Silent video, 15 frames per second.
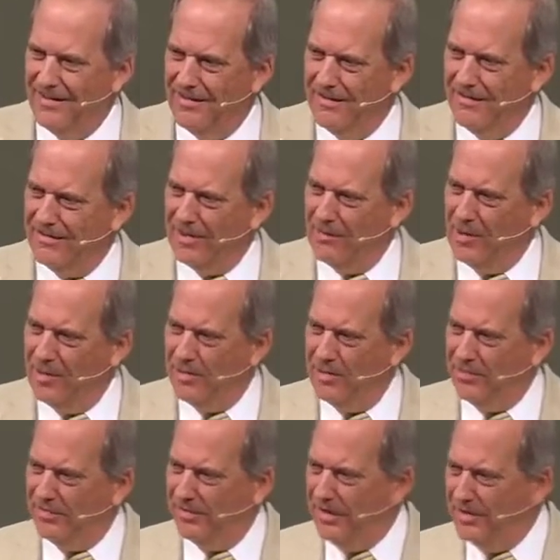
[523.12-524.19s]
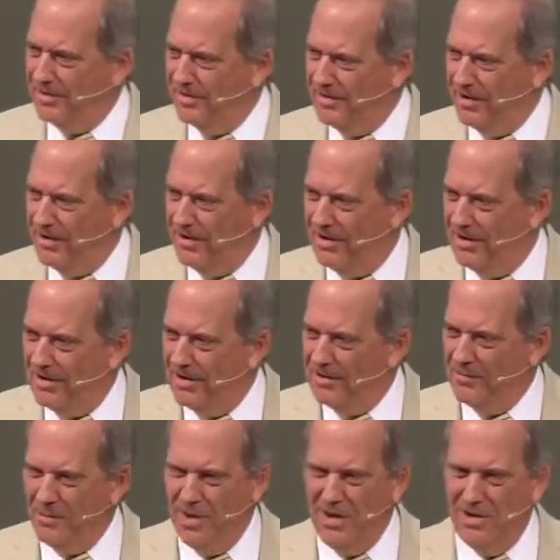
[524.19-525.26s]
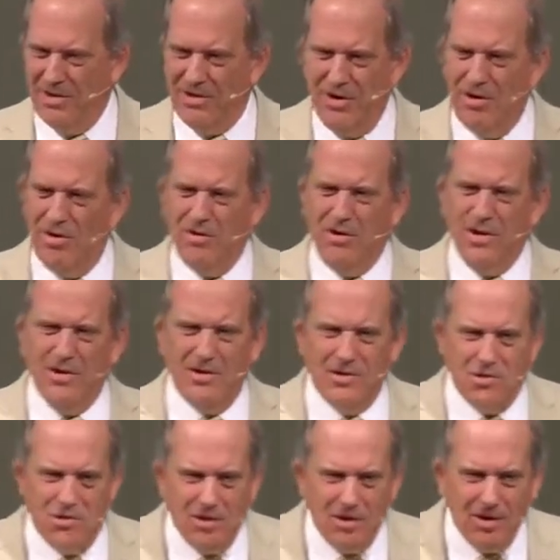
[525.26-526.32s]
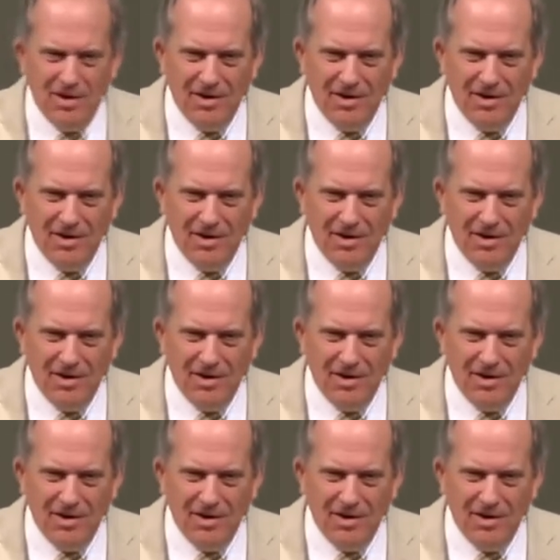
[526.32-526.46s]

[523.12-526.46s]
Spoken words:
Some of them said, we look orange.